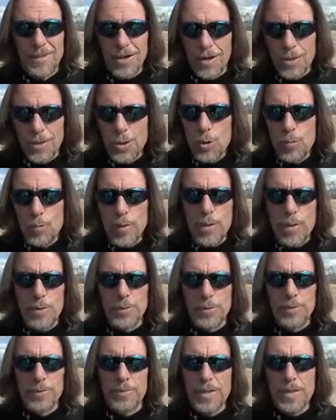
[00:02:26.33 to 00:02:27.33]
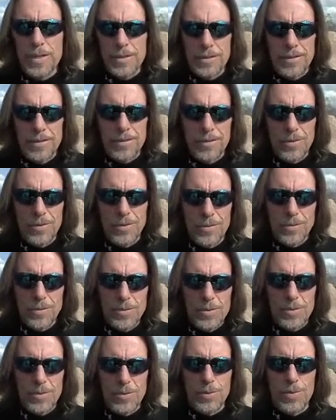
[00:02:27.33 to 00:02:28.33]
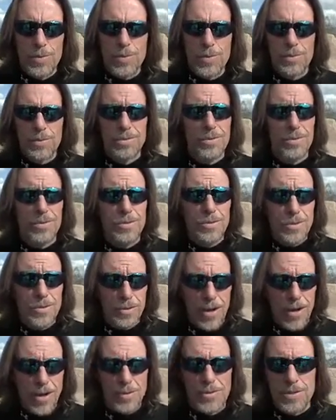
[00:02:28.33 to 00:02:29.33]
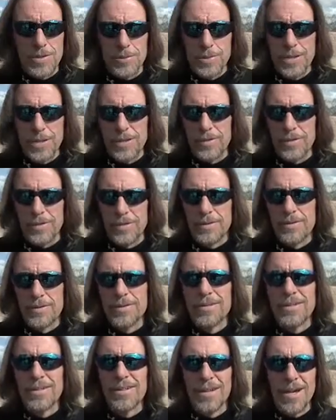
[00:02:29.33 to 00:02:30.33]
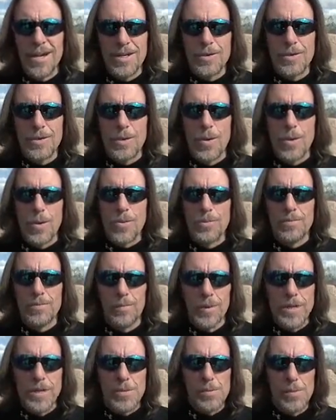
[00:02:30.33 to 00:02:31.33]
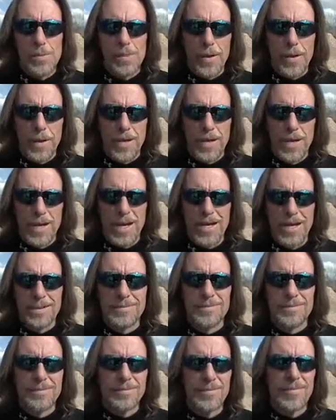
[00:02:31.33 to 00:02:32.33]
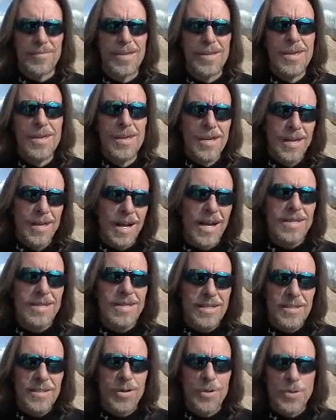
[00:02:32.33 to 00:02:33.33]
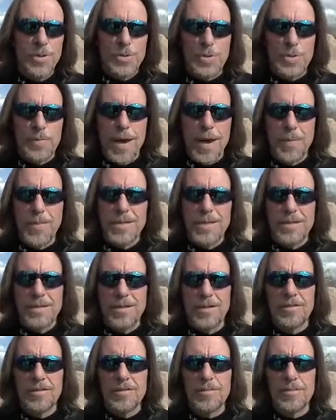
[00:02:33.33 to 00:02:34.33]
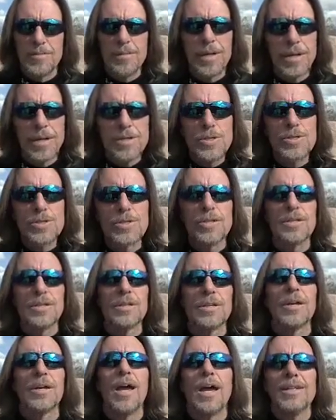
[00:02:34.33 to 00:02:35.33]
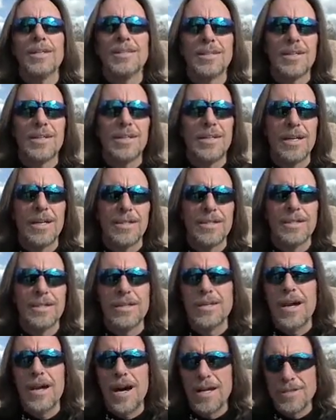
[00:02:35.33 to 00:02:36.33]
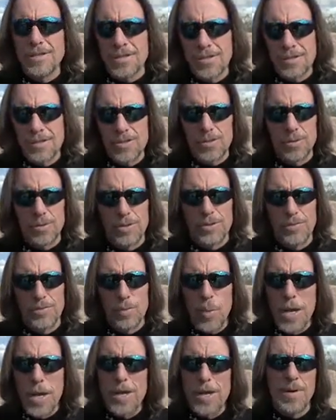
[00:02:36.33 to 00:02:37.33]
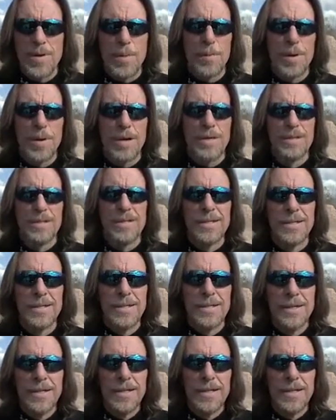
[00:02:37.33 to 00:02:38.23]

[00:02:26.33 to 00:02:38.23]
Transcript: There are new people to meet, new rooms to work, new crowds to mingle in." End quote, page 139. I did know this about myself, but I just hadn't connected the dots in this sort of a way in my mind.